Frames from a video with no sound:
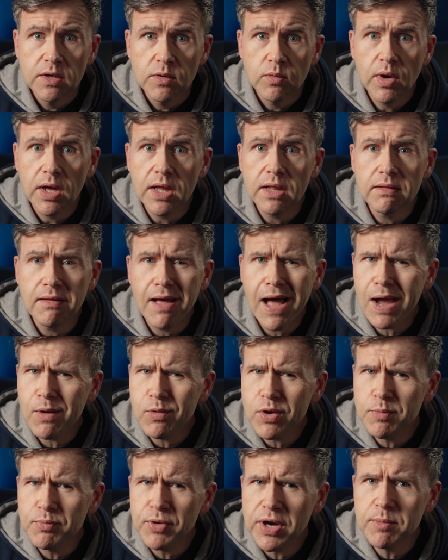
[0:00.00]
Well, I
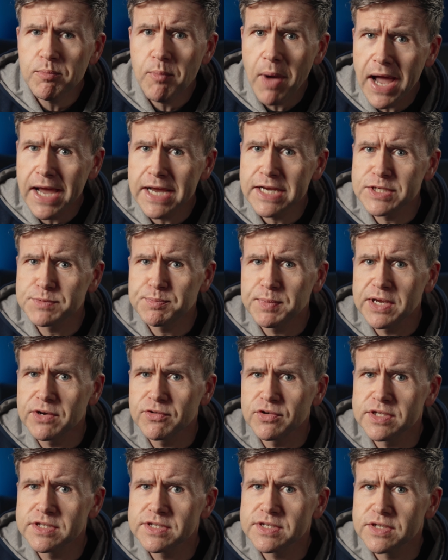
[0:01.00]
want to bring my
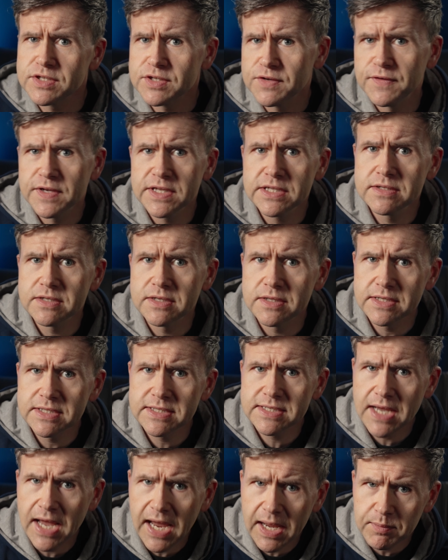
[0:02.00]
experiences of it to the
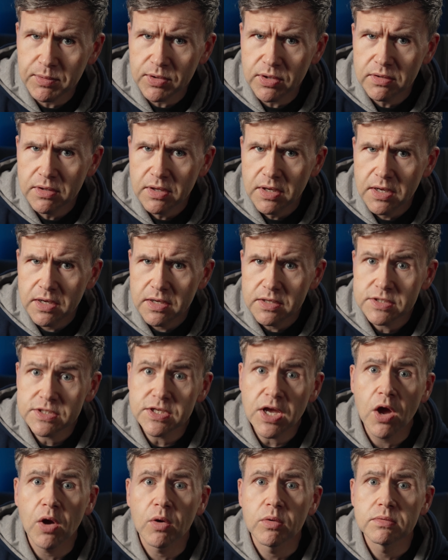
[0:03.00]
table,
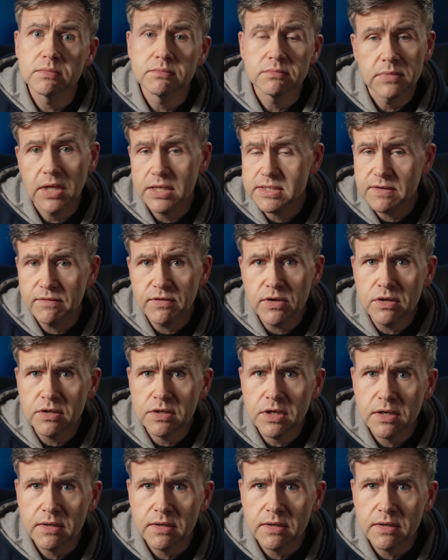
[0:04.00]
so let's have a look.